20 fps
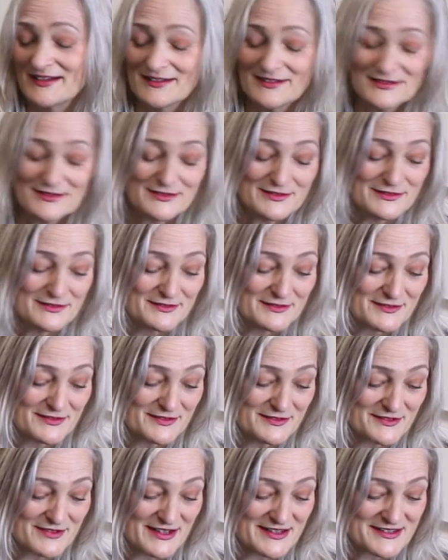Oh,
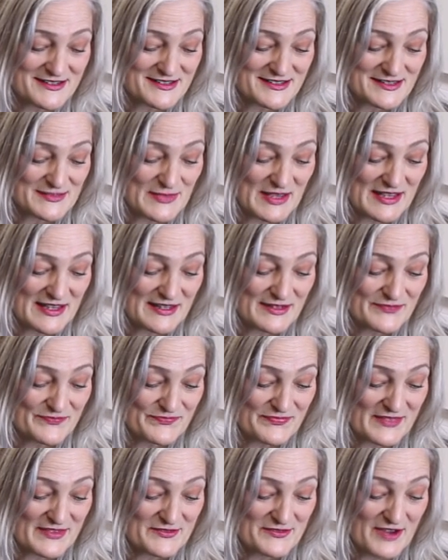good gracious me.
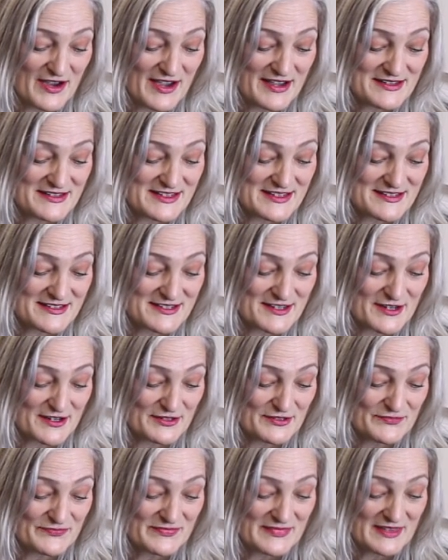Right, did you?